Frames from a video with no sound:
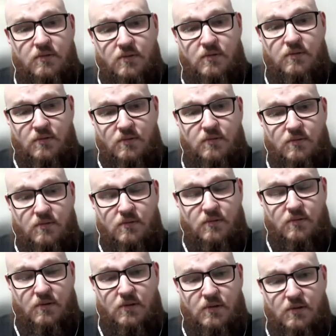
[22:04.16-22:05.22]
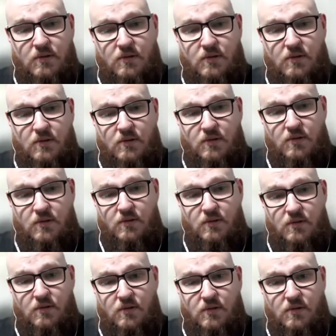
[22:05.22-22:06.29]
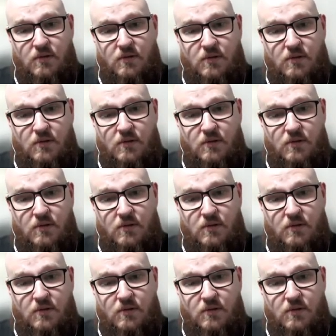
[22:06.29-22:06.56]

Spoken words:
[no speech]